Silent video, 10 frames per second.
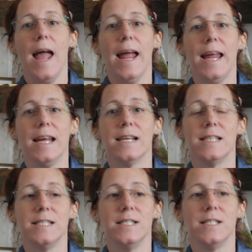
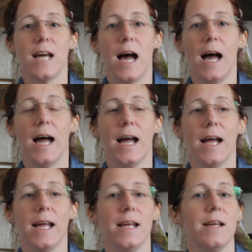and
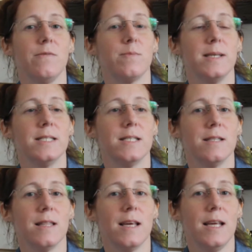I
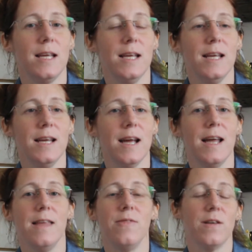recently,
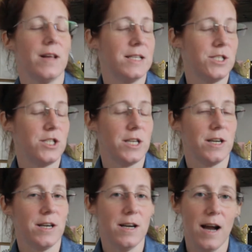in the last
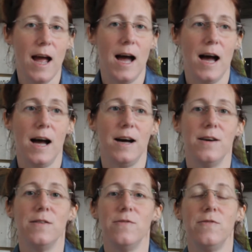year,
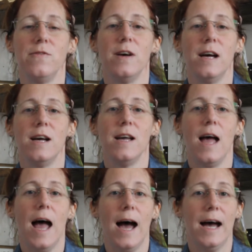have
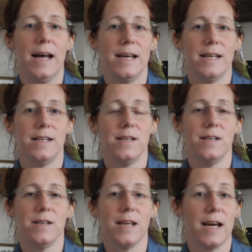had
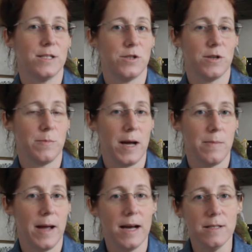gastric
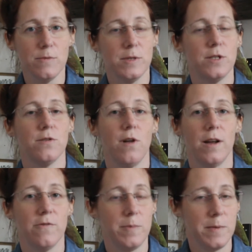bypass, which a
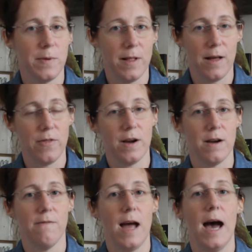lot of people out there
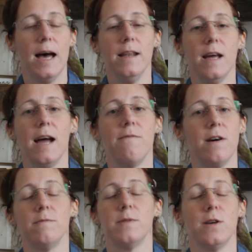have had. I've
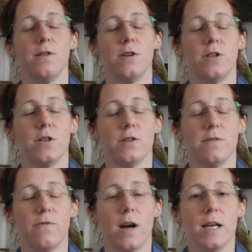helped other nurse
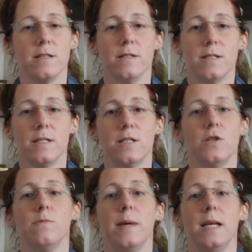friends
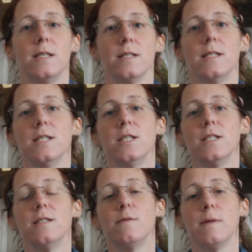to make
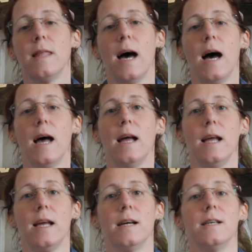decisions with that,
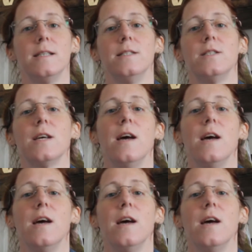and